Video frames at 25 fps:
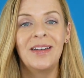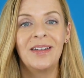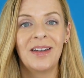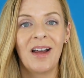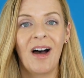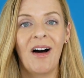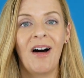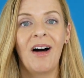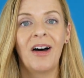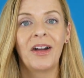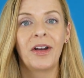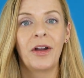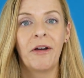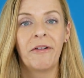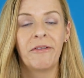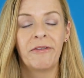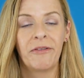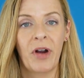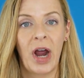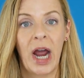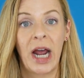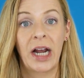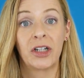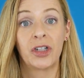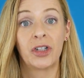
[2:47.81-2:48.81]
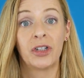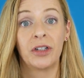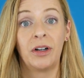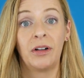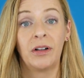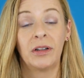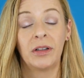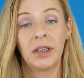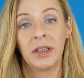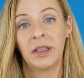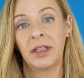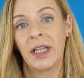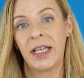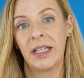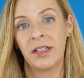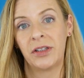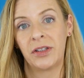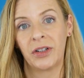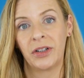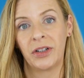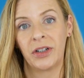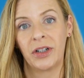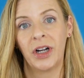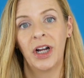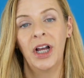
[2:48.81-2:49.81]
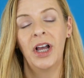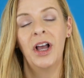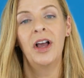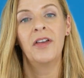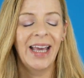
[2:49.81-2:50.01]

non-fractional laser.